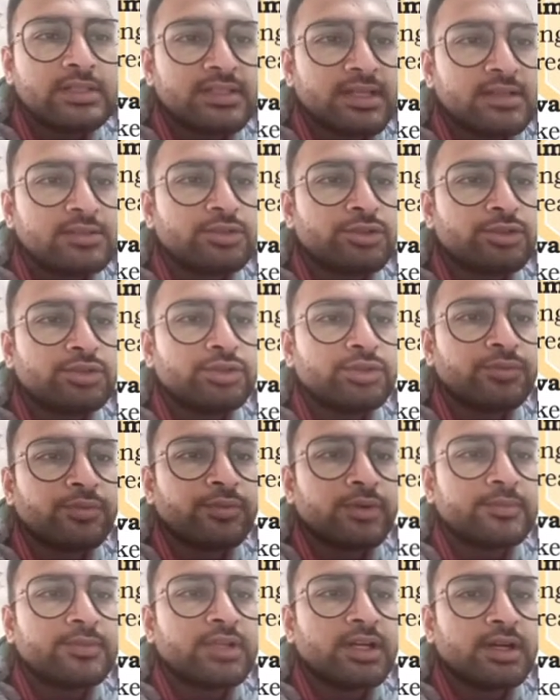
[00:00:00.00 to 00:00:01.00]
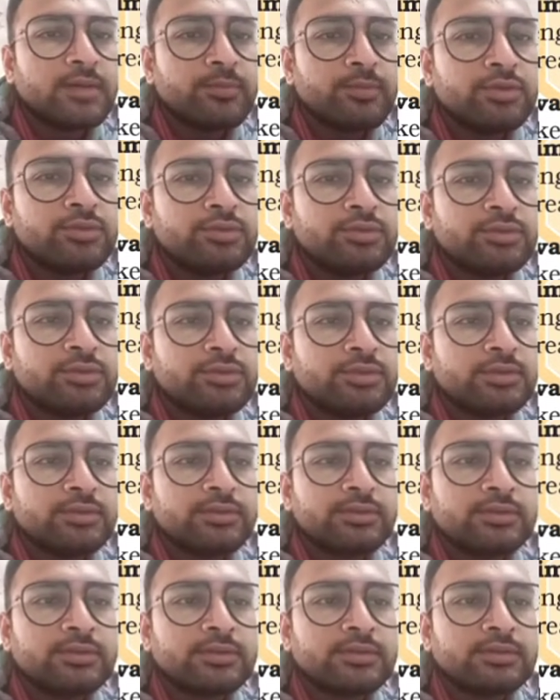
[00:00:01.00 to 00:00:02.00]
choose from the among
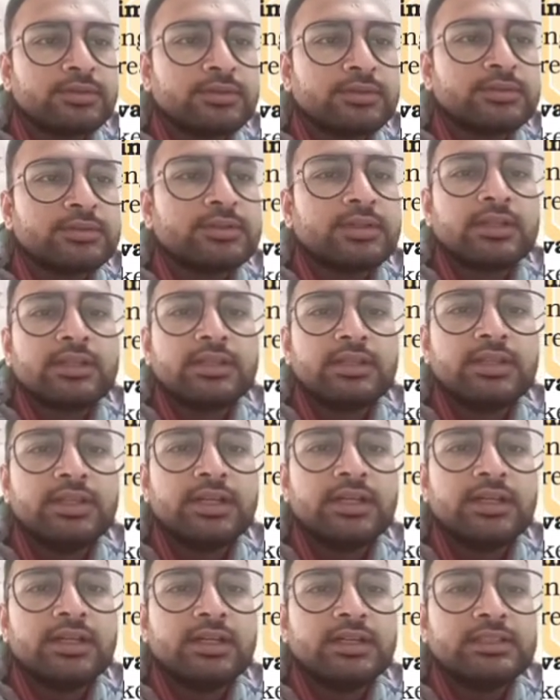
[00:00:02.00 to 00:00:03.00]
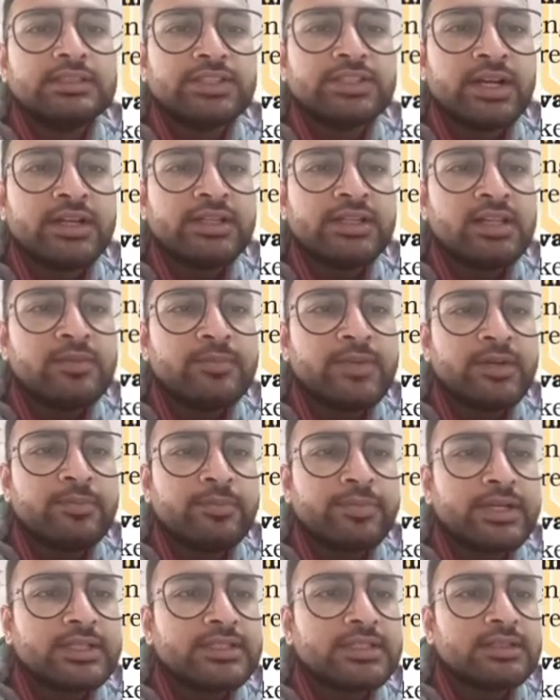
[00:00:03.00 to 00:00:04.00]
the gentlemen
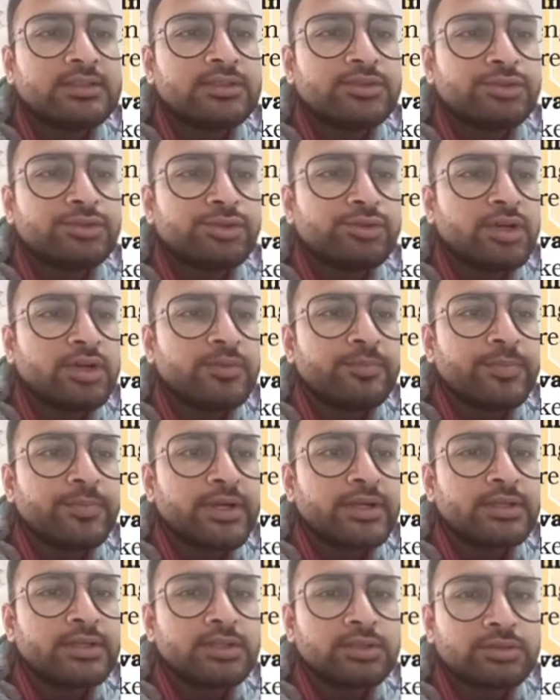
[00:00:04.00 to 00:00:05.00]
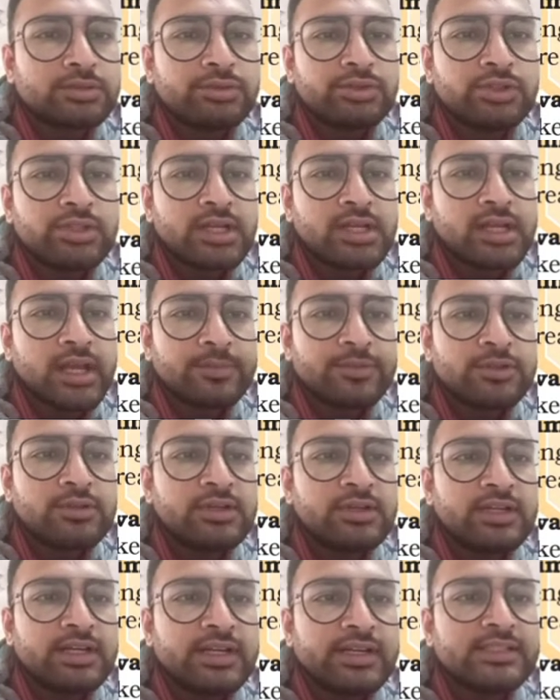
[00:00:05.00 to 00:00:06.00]
present 2 umpires who shall
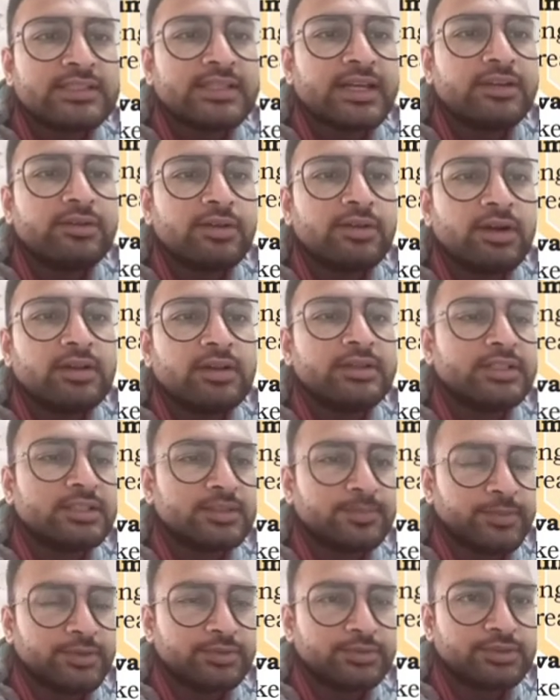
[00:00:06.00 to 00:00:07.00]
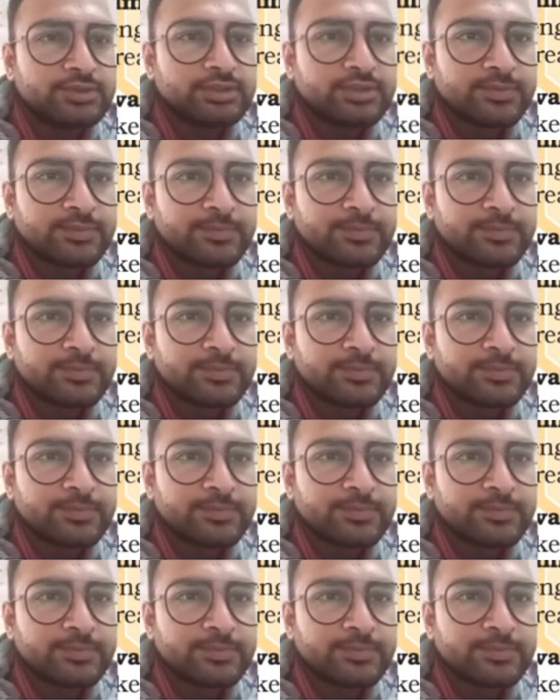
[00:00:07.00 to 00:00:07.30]
absolutely decide all disputes.